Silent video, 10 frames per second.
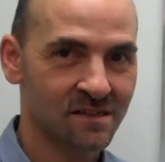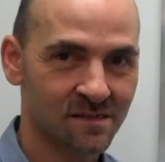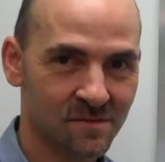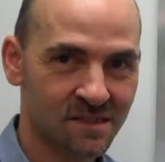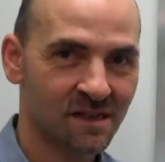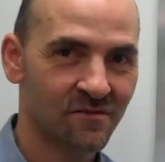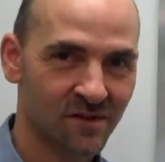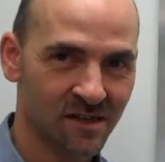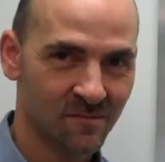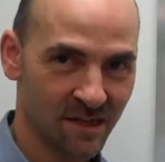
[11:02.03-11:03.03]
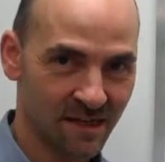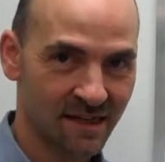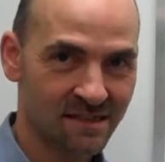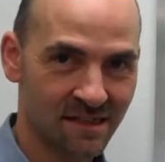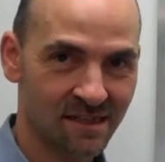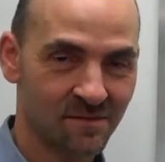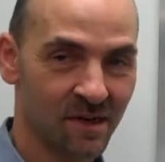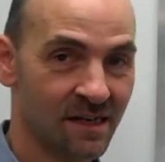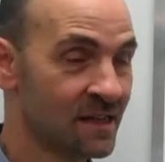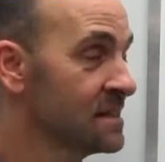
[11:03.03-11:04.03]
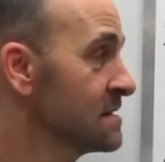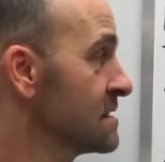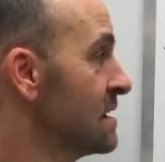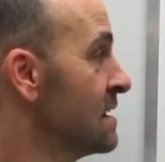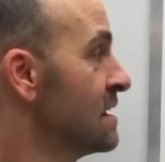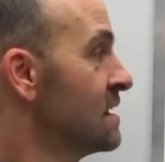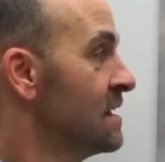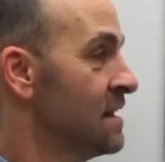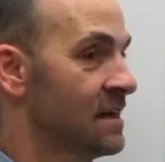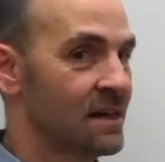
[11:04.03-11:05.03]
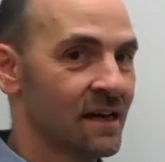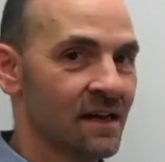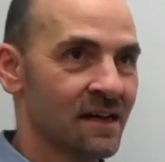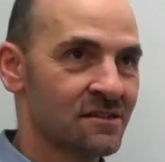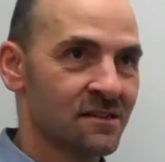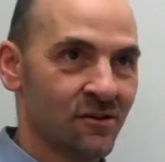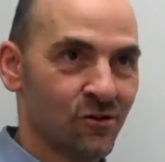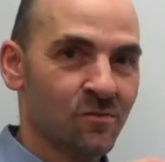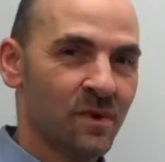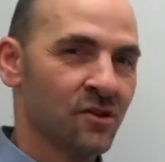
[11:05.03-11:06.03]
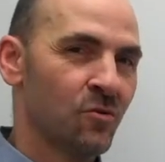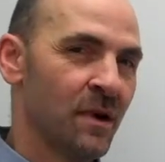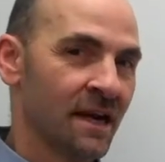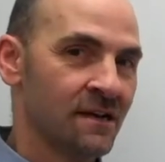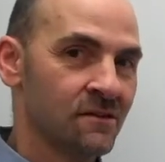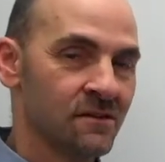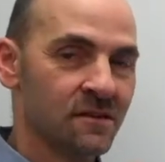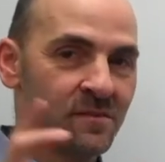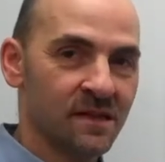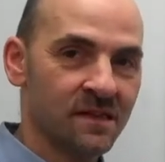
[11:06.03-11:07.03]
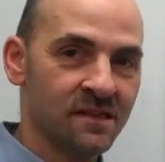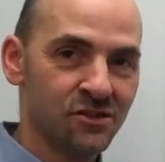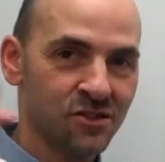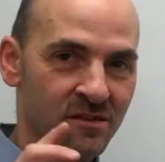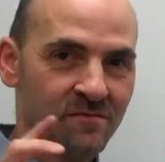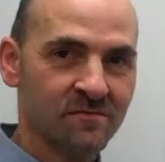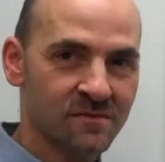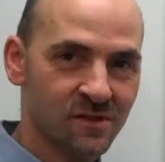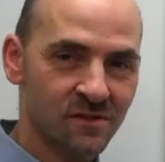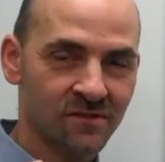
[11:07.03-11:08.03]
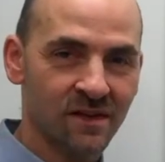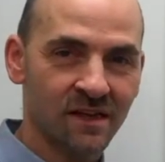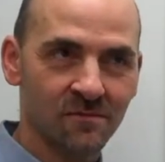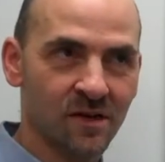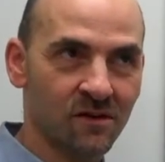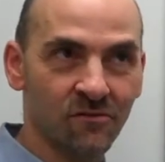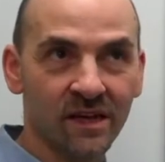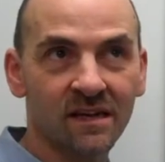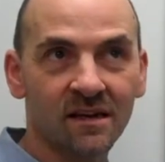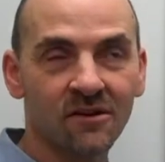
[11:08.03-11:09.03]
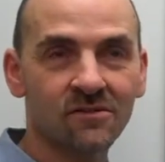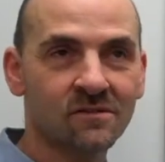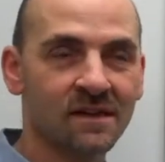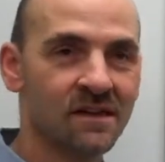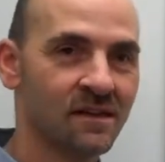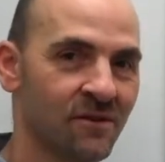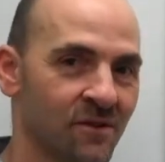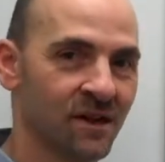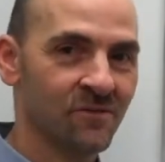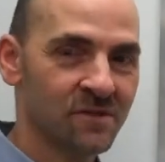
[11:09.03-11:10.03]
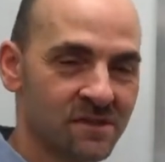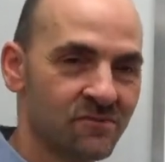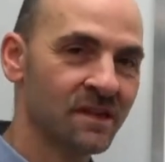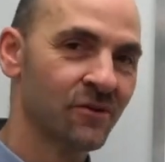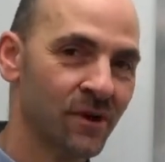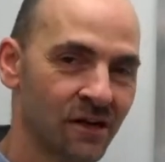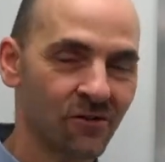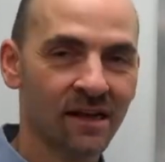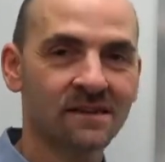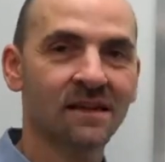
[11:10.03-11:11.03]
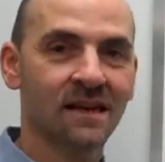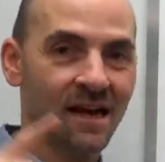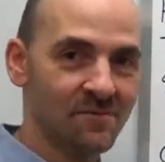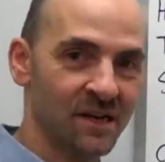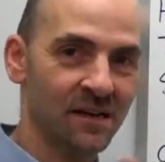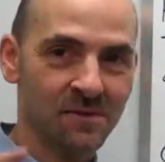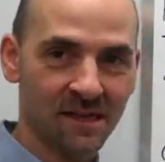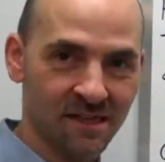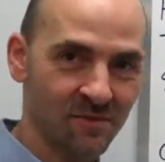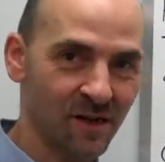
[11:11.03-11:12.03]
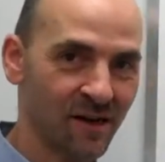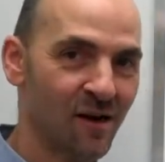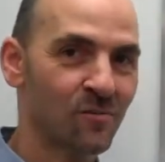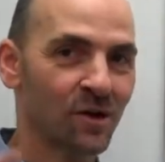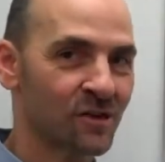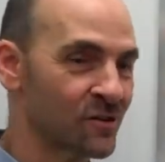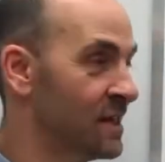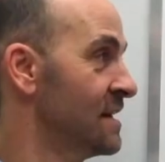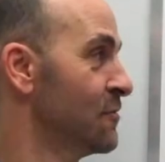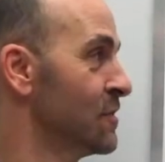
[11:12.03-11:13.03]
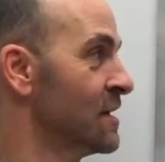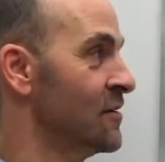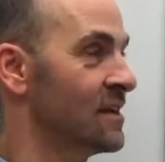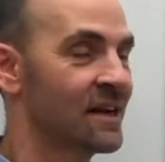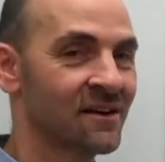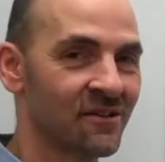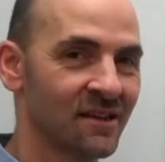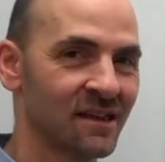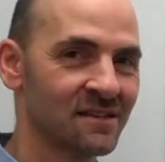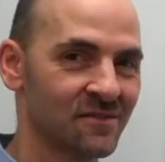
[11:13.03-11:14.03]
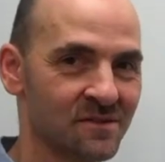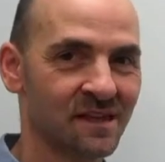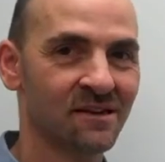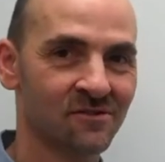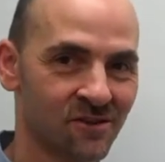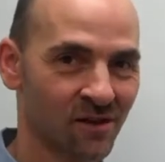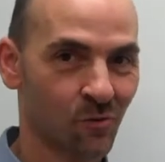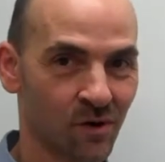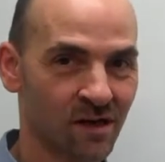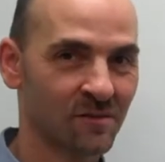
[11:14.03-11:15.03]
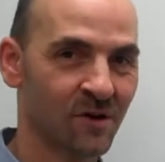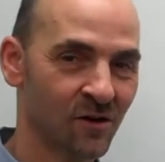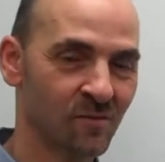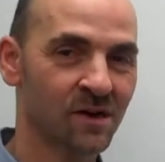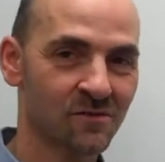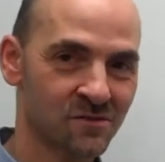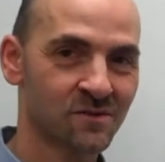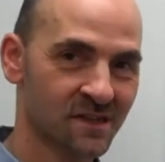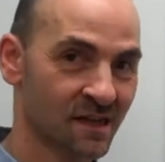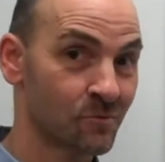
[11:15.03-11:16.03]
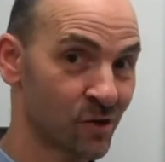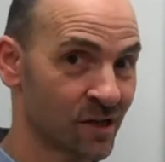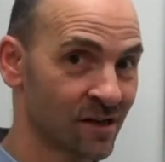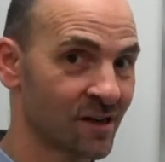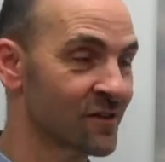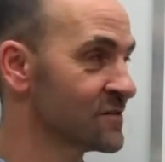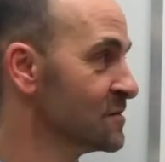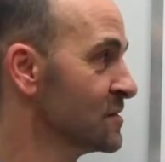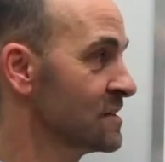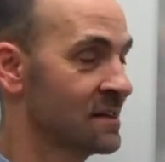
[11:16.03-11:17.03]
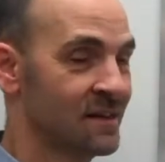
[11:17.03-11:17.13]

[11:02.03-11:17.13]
some discomfort into my legs and into my knees. And I had actually hurt my low back a little bit in the gym sort of thing about a week ago, and it wasn't really quite correcting, and I hadn't been able to get to my chiropractor, get network care yet or anything, so I was kind of trying to work it on my own, but I was always kind of pretty uncomfortable.